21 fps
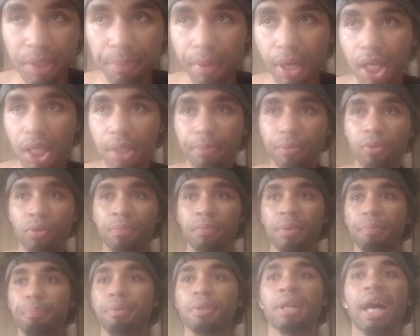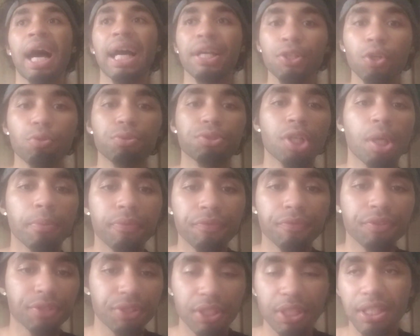the Bible, but I know some
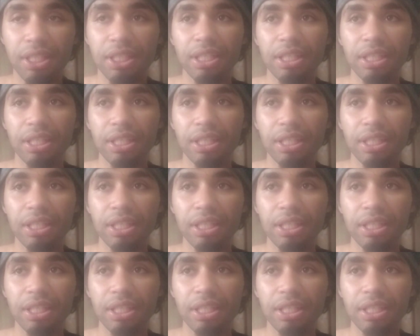of it.